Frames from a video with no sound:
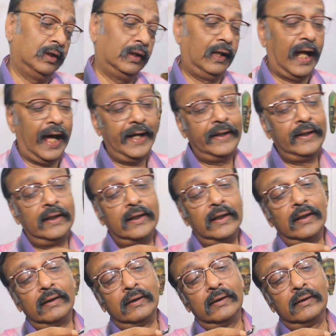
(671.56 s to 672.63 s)
like
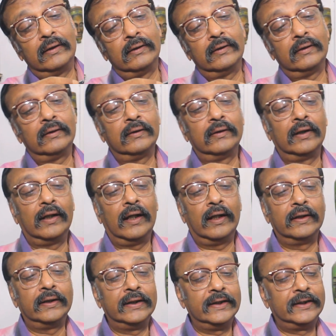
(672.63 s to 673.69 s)

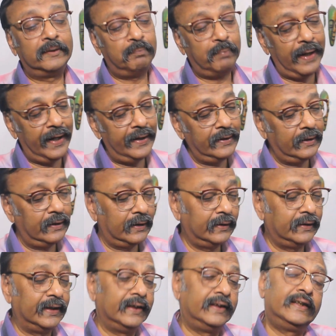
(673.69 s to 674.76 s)
this pen.
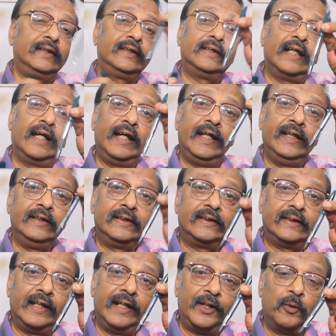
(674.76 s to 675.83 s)
This
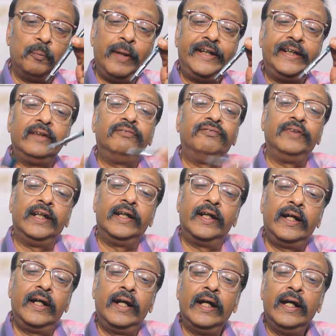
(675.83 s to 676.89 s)
is the aromatic
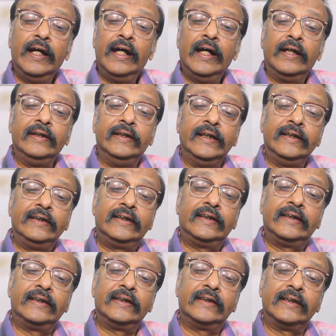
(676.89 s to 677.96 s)
filler.
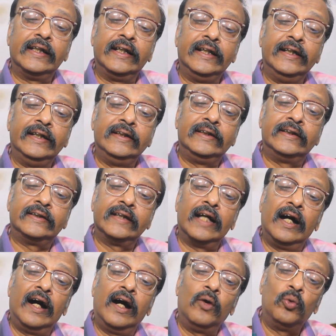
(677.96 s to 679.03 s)
This is
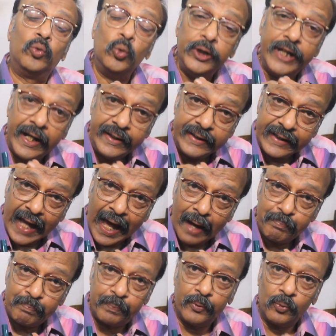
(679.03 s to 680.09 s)
a hooded
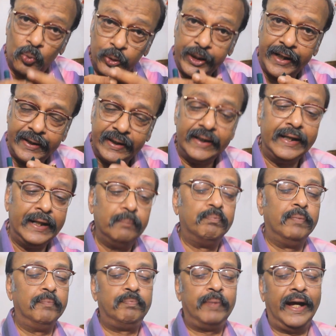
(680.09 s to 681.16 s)

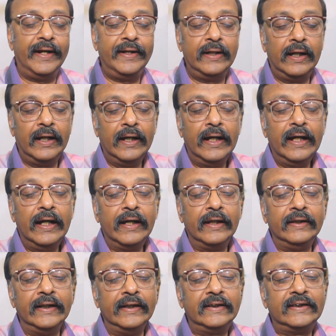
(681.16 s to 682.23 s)
nib pen.
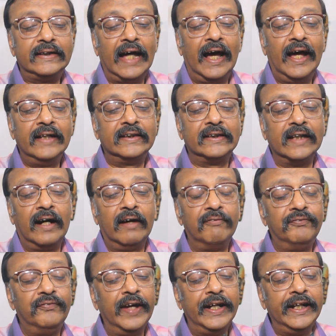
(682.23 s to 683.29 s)
This has a
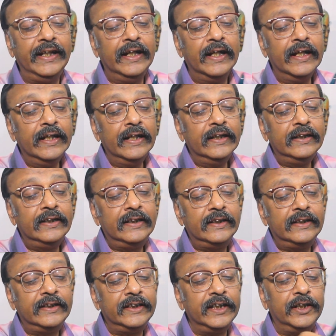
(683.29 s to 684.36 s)
very
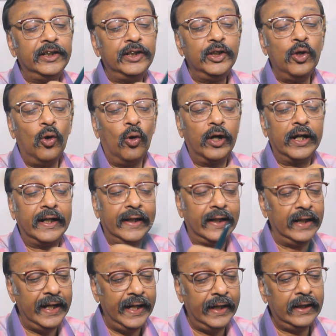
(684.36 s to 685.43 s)
secure
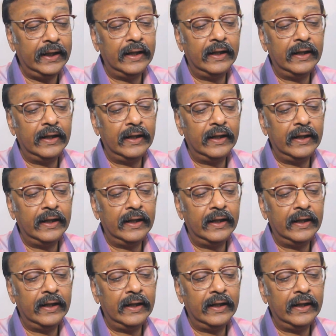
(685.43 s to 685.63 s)
click